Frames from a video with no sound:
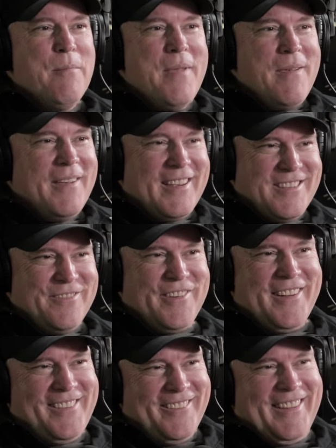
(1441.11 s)
Maybe I should
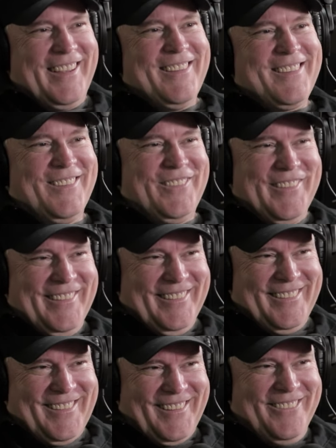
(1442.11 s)
find something else to put
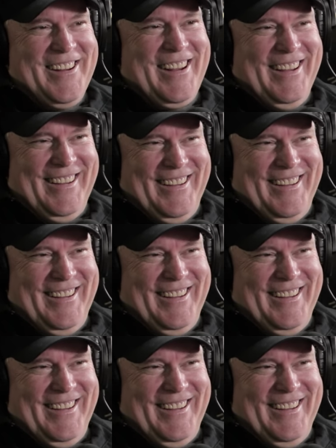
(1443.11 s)
in this army.